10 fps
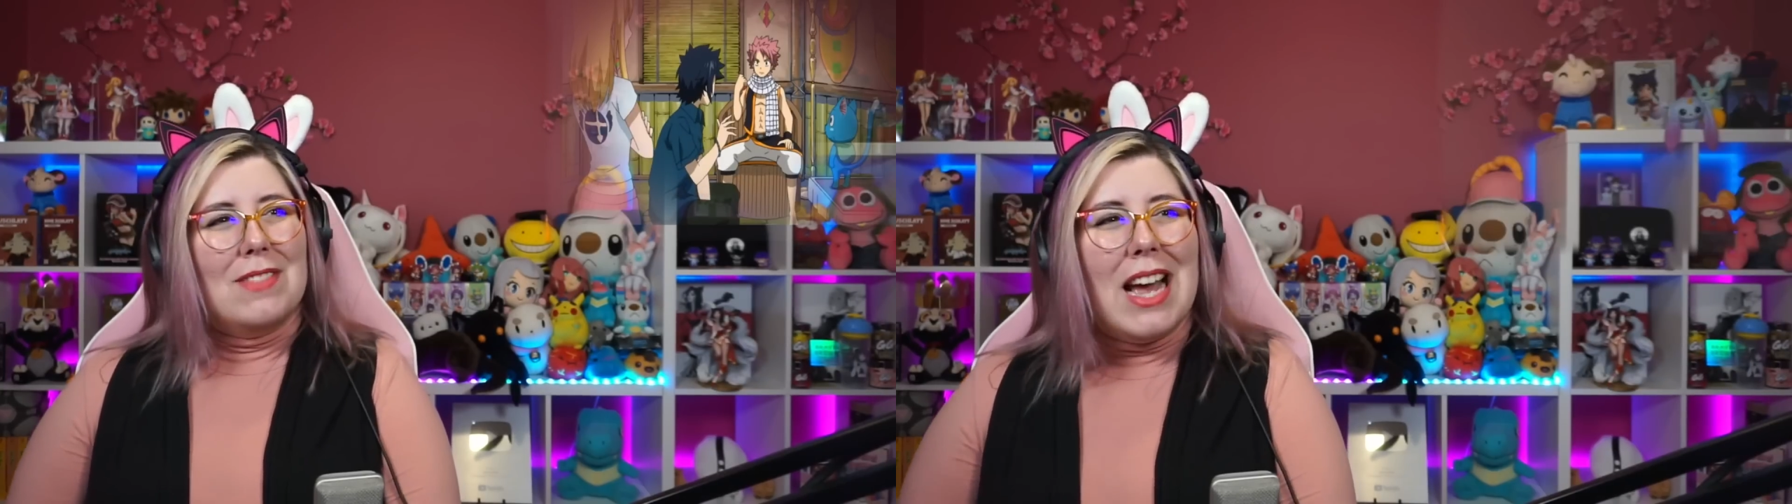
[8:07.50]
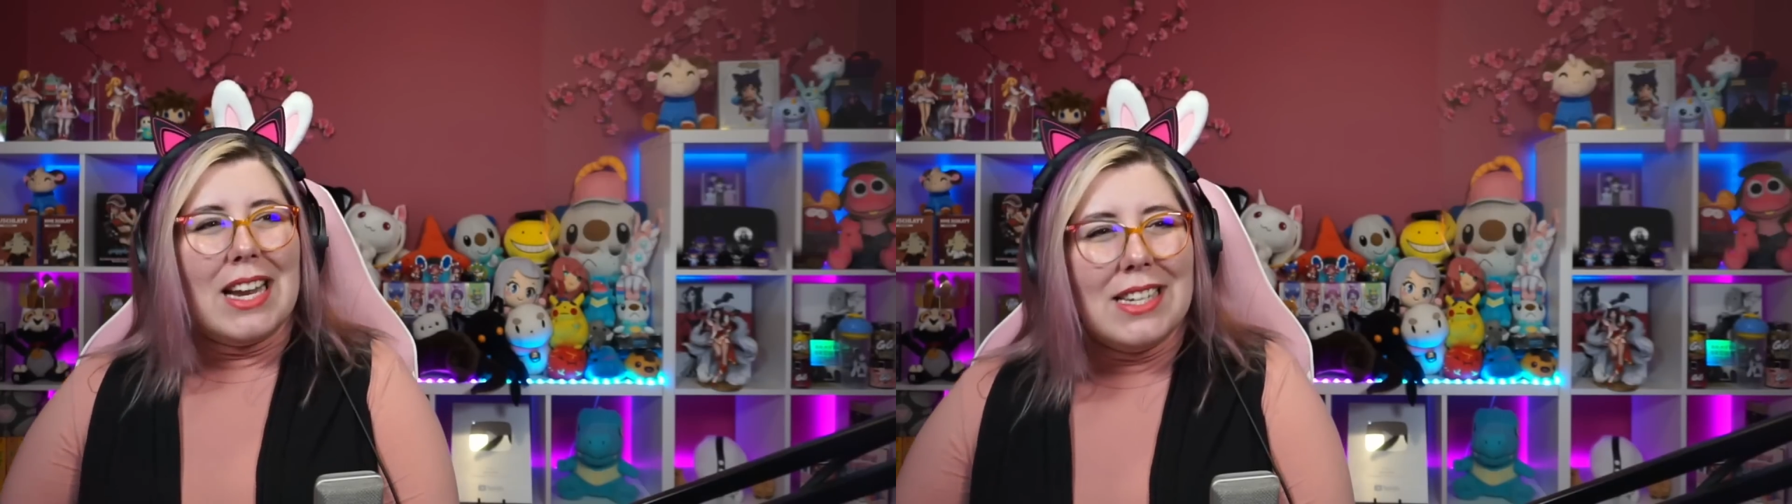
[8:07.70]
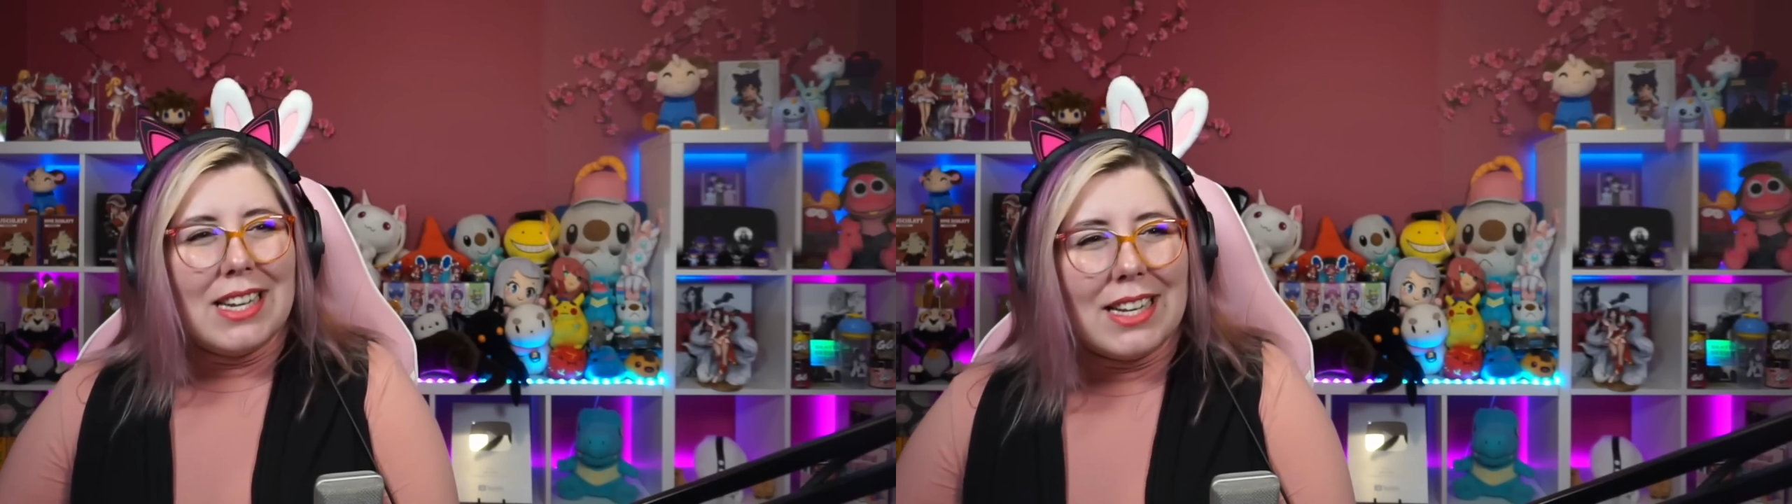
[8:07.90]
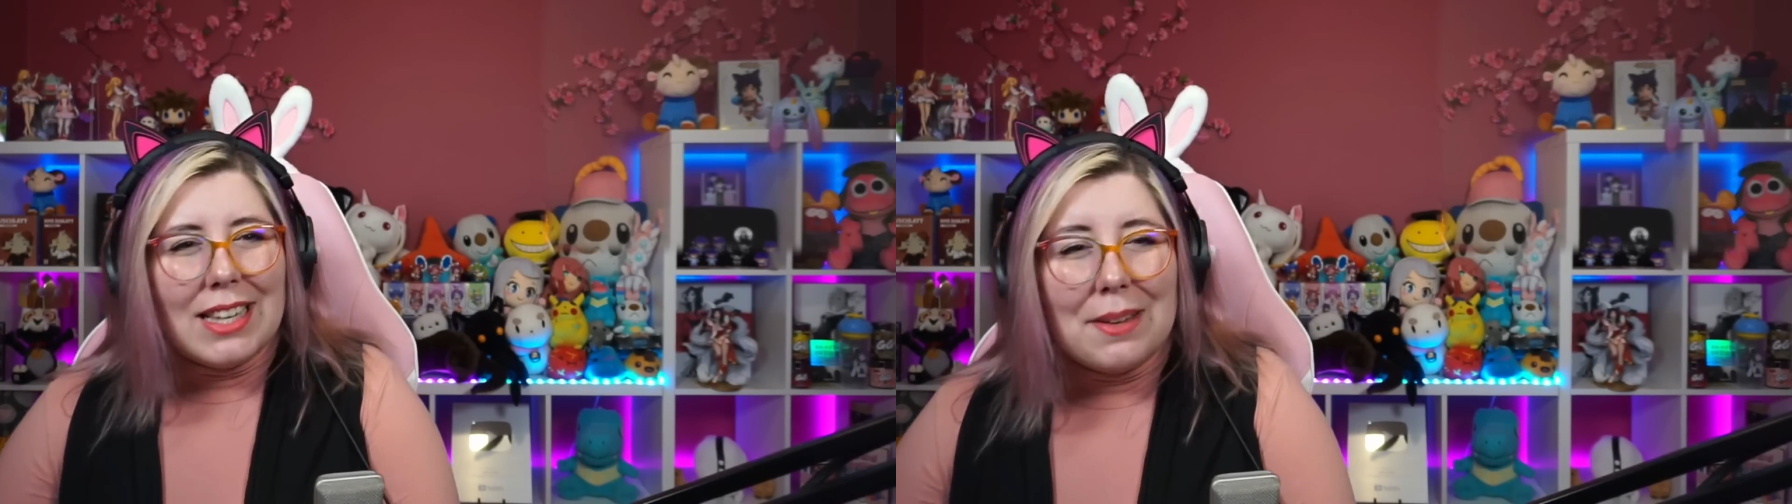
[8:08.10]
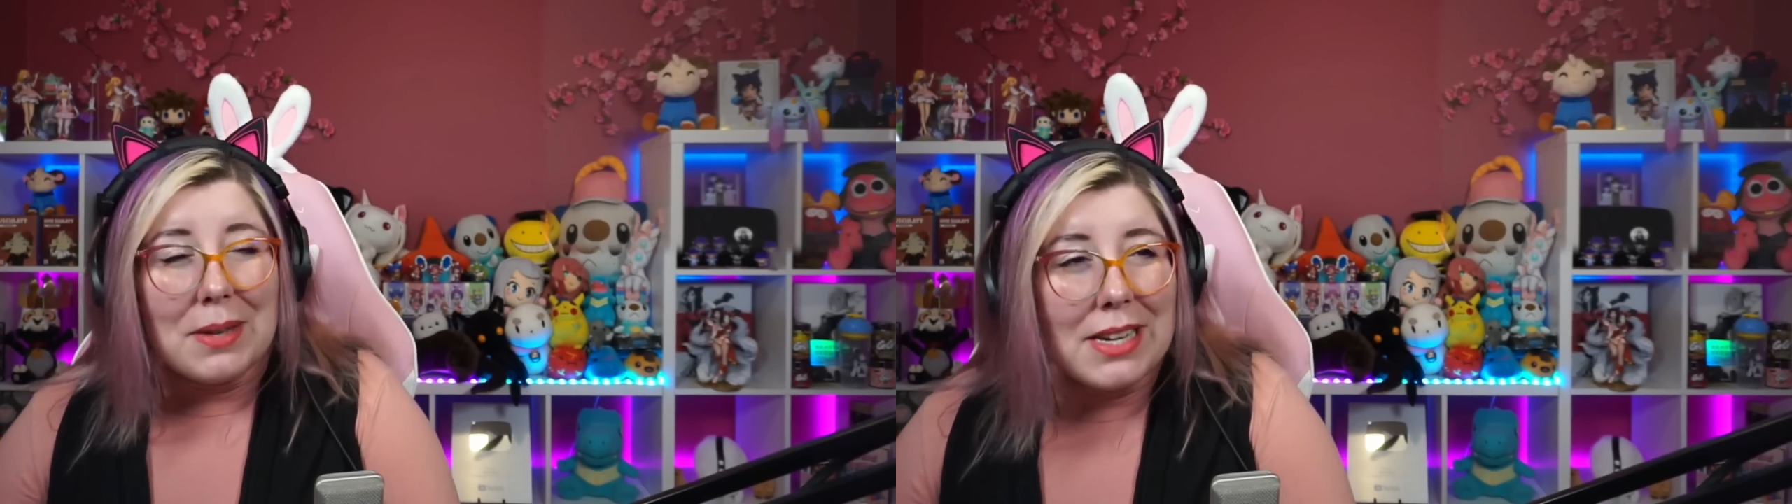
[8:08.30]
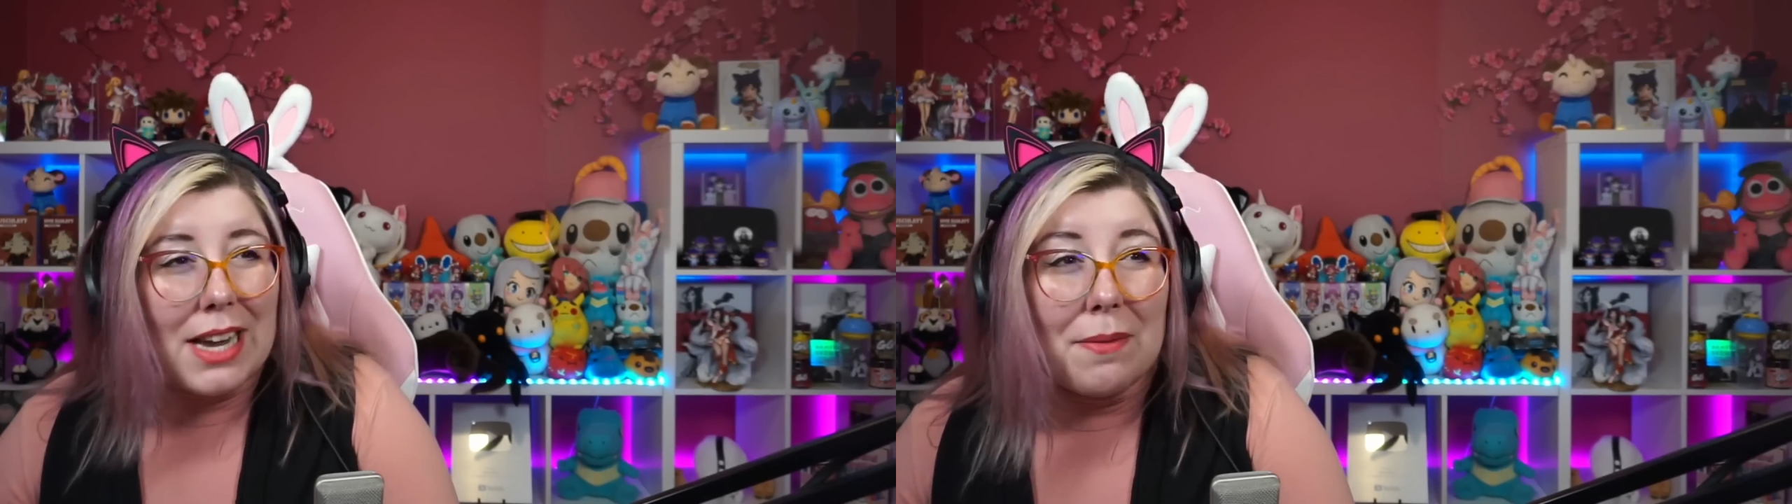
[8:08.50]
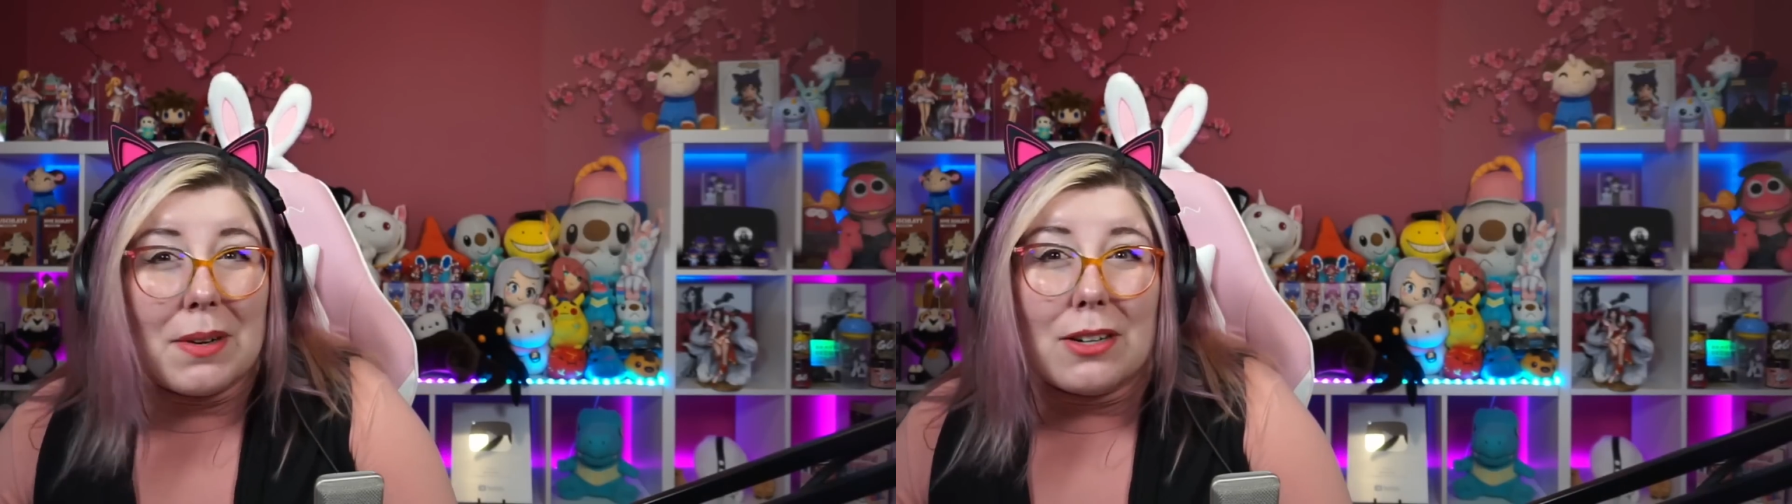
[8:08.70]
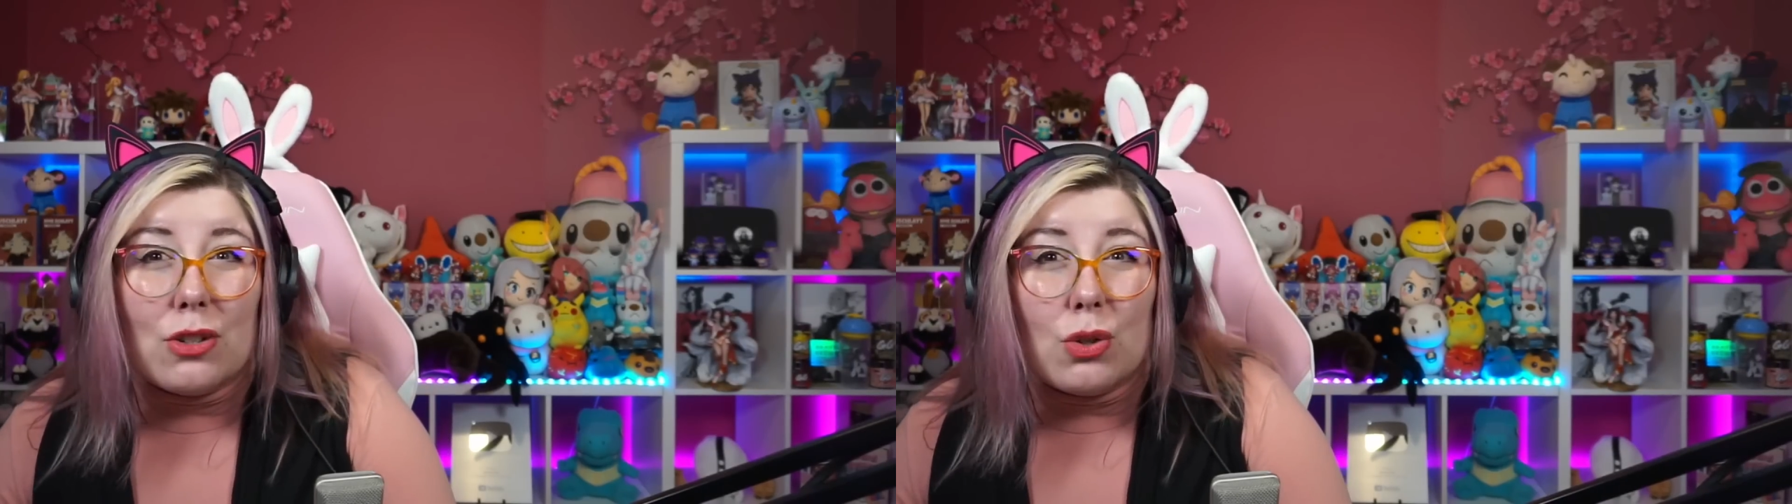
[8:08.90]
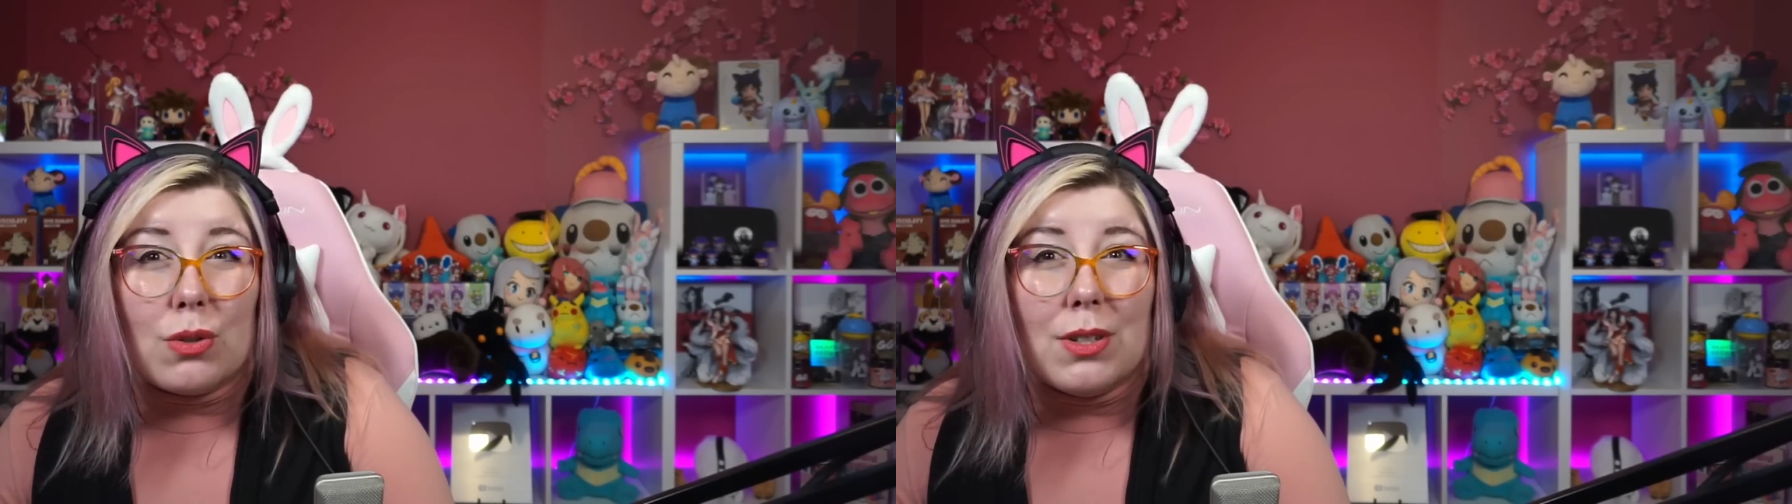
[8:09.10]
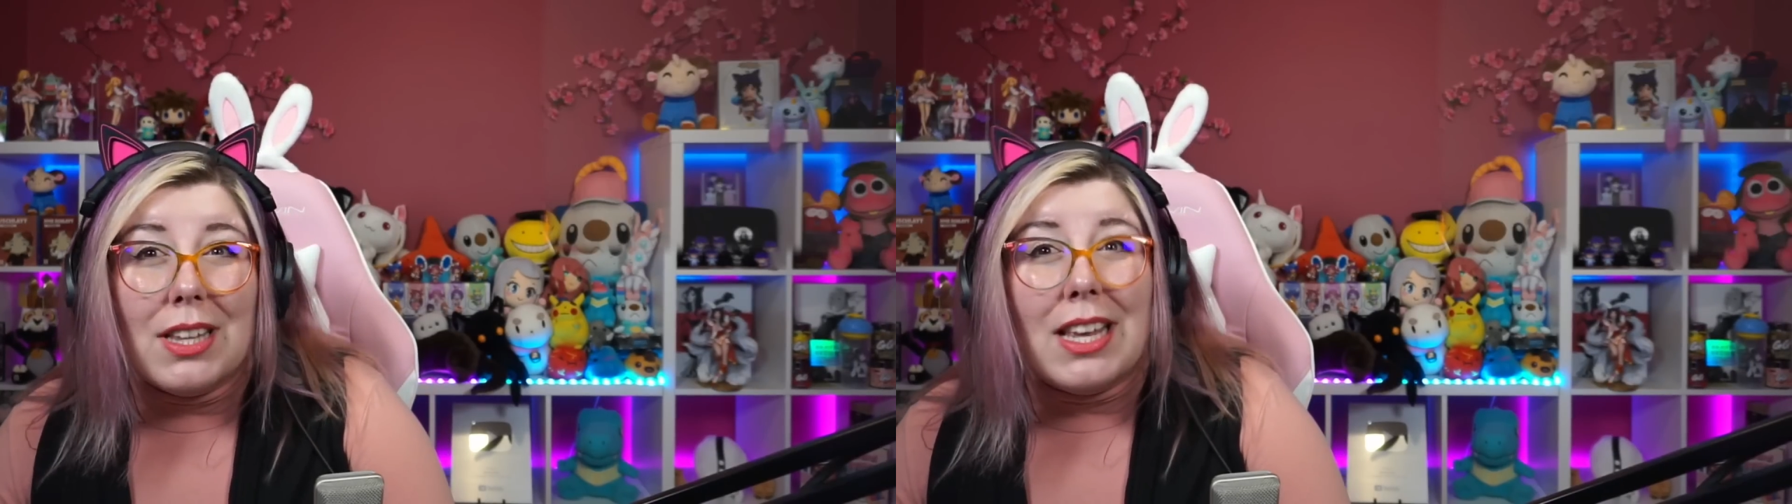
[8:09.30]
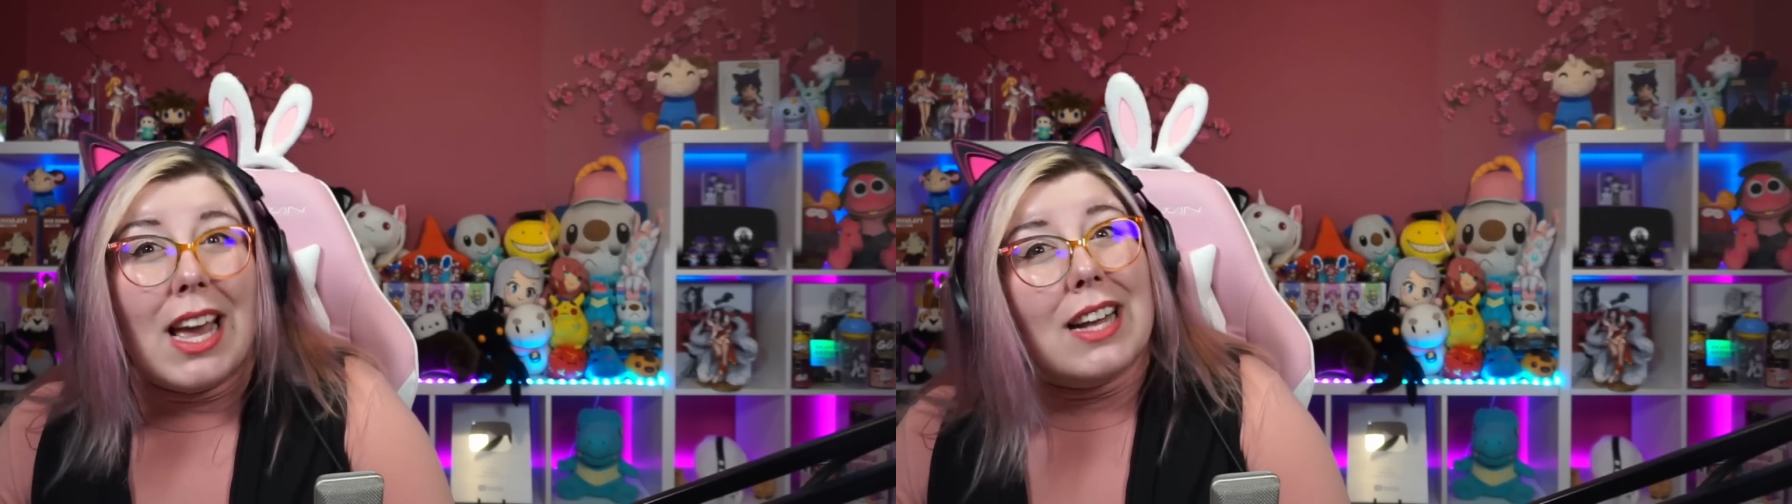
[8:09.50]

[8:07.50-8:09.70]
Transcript: Technically, we never truly